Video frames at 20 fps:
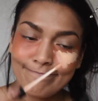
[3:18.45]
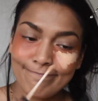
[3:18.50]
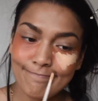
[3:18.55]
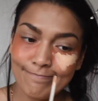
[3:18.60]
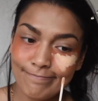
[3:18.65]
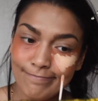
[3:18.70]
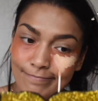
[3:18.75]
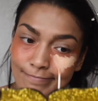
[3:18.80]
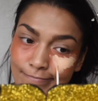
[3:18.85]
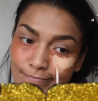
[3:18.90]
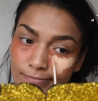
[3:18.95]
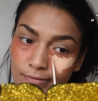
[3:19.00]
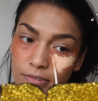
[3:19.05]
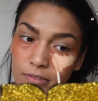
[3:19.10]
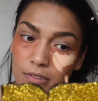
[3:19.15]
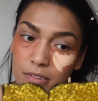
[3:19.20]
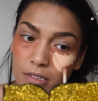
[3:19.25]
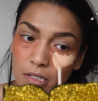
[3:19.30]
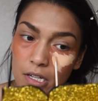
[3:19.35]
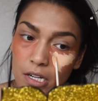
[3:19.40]
I
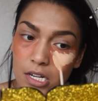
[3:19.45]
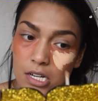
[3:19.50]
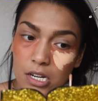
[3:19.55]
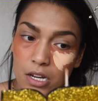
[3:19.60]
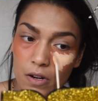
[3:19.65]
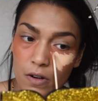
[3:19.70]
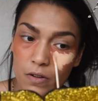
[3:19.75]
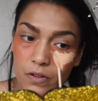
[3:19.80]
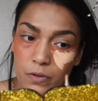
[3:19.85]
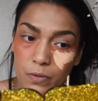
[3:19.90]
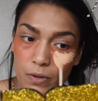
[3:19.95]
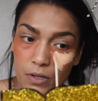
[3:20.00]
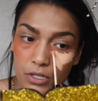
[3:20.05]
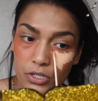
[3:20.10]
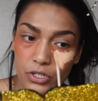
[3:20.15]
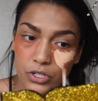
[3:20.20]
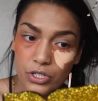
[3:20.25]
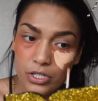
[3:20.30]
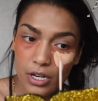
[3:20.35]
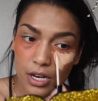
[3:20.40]
don't
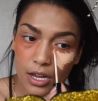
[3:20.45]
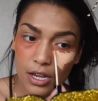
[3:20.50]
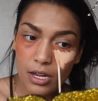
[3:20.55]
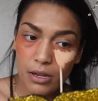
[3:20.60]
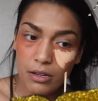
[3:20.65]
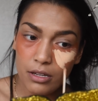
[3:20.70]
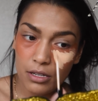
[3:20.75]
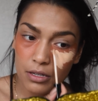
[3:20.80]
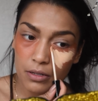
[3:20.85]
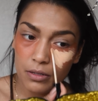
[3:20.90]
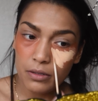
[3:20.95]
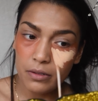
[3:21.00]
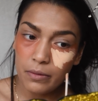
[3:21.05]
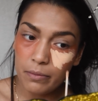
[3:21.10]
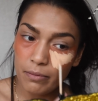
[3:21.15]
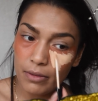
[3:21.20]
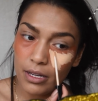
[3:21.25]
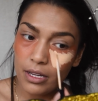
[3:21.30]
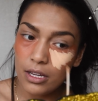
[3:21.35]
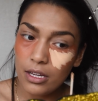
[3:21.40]
want to show
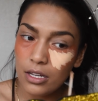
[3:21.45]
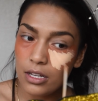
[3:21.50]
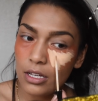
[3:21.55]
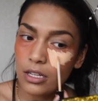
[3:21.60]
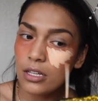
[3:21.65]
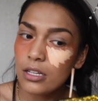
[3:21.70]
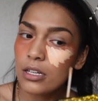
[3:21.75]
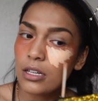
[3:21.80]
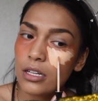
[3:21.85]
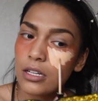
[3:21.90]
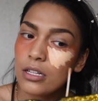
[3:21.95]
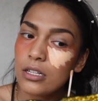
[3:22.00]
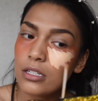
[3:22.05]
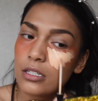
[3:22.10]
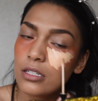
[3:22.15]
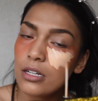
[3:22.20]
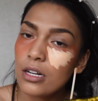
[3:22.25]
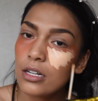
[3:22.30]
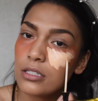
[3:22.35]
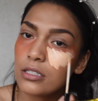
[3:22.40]

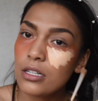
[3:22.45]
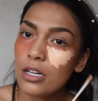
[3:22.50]
dark